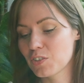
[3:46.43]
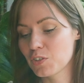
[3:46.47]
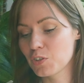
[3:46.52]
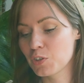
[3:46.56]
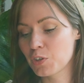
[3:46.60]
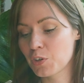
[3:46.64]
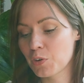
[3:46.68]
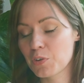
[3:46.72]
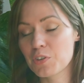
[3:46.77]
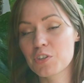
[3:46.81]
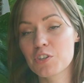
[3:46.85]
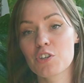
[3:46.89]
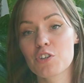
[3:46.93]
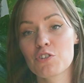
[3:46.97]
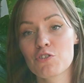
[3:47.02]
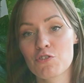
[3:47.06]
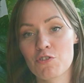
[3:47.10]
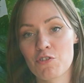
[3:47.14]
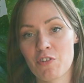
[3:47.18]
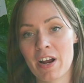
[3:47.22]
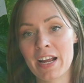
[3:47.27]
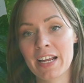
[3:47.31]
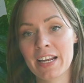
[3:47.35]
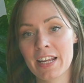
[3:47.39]
good
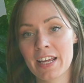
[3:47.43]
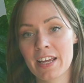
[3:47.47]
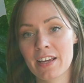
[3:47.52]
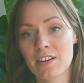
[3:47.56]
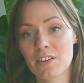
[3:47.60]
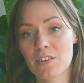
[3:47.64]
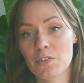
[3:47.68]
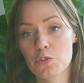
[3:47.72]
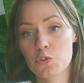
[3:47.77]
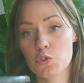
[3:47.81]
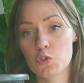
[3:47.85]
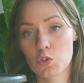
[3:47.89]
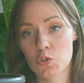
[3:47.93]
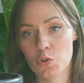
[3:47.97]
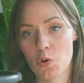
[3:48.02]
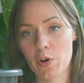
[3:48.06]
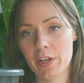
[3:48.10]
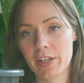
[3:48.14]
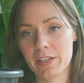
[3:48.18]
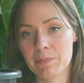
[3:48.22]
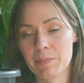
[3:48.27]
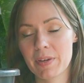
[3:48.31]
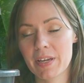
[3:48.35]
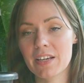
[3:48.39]
draining
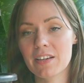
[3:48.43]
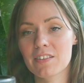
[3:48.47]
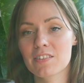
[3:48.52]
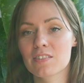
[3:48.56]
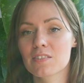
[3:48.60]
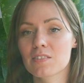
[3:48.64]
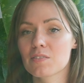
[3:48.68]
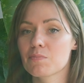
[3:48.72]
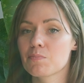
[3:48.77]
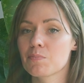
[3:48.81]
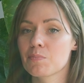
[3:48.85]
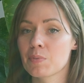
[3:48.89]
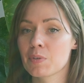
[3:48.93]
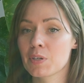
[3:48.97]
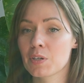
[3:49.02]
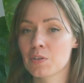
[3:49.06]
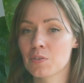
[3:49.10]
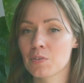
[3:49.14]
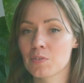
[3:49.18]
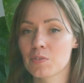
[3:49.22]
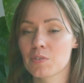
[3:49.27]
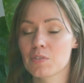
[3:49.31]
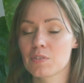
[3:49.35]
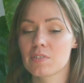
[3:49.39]
soil mix,
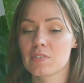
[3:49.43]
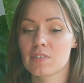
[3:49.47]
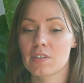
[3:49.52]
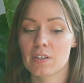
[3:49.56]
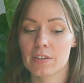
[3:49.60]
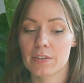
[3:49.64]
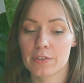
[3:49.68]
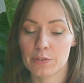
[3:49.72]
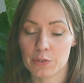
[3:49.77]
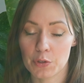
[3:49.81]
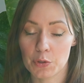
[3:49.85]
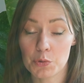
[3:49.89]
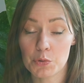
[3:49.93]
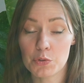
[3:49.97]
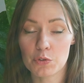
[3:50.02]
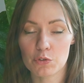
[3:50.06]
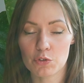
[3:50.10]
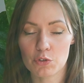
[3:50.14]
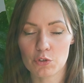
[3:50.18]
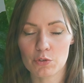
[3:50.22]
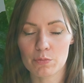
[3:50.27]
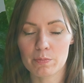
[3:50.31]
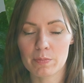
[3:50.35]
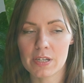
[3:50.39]
because those
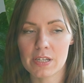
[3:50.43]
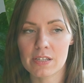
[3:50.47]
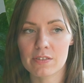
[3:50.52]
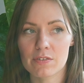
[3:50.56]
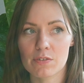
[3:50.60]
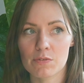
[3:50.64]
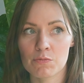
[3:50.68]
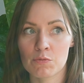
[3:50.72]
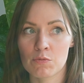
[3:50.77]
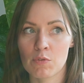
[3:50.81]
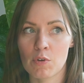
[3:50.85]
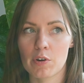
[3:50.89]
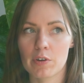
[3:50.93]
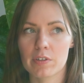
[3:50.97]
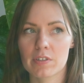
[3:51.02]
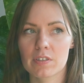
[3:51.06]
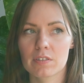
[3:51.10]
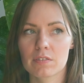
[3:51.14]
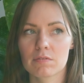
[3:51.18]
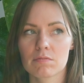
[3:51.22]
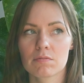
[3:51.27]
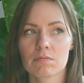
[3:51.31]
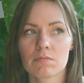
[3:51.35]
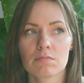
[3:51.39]
tubers rot
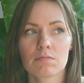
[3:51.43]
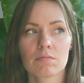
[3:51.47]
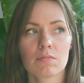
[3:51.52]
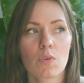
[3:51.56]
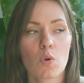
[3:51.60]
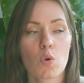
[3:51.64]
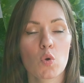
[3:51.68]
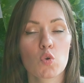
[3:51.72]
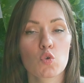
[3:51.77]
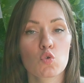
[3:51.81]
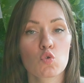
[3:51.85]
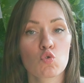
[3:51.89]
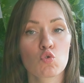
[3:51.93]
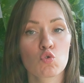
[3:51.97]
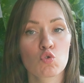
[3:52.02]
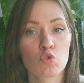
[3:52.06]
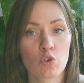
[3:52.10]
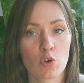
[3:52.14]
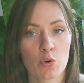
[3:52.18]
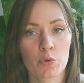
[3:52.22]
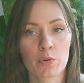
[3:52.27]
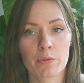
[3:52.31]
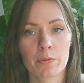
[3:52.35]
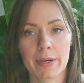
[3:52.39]

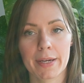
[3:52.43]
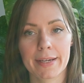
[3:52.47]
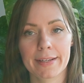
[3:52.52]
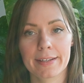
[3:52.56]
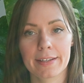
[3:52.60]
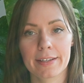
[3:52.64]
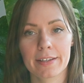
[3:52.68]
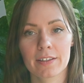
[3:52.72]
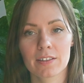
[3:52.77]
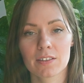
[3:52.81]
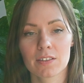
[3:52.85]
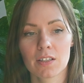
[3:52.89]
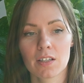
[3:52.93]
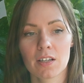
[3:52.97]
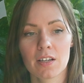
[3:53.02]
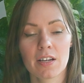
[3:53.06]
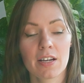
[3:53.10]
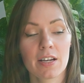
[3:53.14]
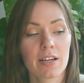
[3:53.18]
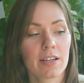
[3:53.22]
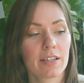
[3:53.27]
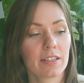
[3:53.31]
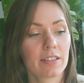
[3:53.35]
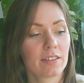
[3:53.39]
so quickly.
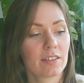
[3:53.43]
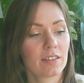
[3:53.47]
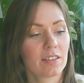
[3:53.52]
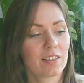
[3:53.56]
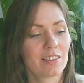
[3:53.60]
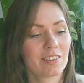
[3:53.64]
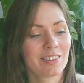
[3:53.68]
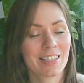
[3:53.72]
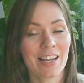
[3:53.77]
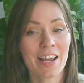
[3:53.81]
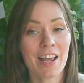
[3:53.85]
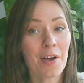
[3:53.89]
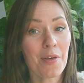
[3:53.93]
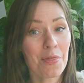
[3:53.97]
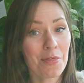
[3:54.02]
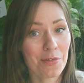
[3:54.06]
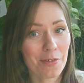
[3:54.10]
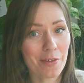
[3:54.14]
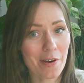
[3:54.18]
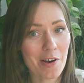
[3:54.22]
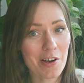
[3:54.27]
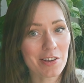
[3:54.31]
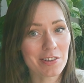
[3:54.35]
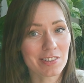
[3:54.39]
They are
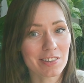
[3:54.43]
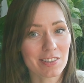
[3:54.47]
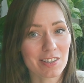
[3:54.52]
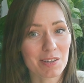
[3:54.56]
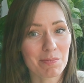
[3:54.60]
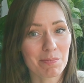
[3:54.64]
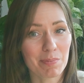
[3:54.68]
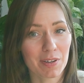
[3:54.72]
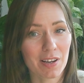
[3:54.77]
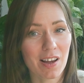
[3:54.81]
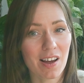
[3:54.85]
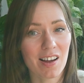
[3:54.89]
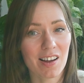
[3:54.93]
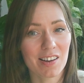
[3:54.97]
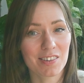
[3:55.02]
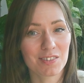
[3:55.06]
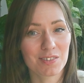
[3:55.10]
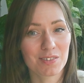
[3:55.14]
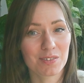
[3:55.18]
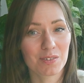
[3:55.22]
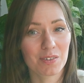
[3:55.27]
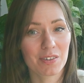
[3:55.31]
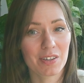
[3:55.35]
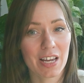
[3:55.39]
thirsty
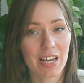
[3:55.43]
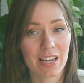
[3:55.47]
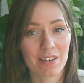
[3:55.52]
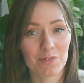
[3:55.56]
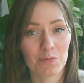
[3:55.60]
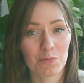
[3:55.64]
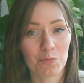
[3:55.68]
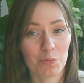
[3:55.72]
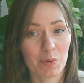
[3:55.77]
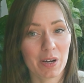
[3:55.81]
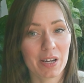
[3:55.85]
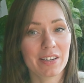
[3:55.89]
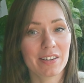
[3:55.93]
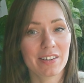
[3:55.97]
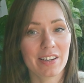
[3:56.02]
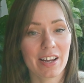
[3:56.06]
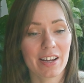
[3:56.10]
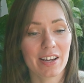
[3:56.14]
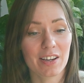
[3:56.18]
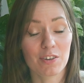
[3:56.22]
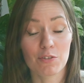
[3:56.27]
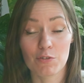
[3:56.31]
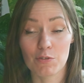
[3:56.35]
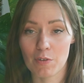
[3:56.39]
plants when
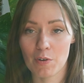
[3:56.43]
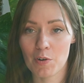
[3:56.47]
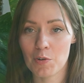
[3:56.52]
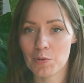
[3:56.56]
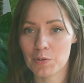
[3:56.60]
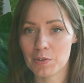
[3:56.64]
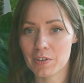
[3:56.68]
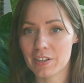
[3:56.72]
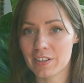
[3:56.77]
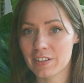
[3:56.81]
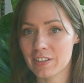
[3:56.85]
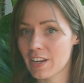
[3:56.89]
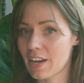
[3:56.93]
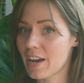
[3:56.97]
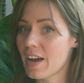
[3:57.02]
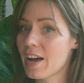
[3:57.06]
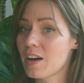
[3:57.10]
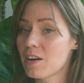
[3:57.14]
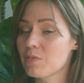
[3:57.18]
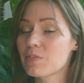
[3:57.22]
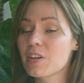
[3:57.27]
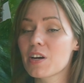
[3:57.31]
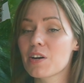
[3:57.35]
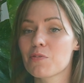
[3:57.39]
they're grown and they
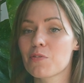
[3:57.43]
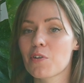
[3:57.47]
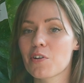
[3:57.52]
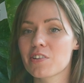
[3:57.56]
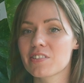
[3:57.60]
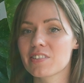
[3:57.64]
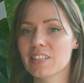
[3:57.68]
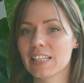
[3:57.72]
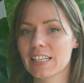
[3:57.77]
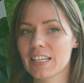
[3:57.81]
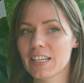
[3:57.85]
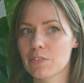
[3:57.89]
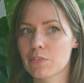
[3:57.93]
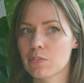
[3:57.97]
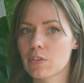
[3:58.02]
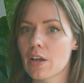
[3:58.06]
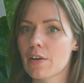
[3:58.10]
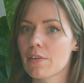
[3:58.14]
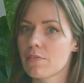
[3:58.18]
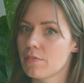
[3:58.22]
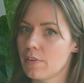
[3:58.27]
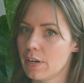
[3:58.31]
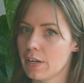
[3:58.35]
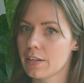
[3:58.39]
have their first leaves. They're
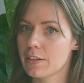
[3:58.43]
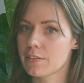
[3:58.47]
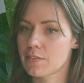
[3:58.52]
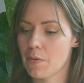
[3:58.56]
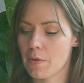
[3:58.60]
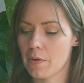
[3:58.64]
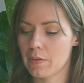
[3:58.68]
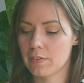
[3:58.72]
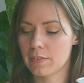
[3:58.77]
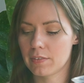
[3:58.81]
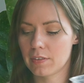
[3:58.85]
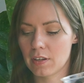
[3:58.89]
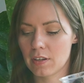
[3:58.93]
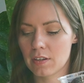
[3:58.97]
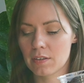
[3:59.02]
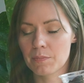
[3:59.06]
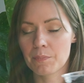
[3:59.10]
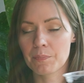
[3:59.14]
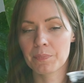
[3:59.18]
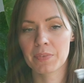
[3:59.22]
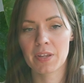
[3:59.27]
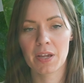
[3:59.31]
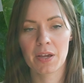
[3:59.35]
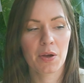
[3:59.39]
really thirsty.
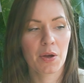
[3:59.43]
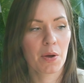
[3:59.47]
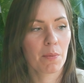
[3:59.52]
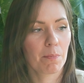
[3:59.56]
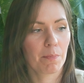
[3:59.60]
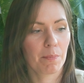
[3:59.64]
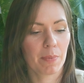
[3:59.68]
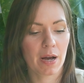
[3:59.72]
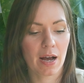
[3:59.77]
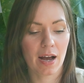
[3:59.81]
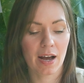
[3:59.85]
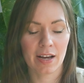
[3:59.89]
But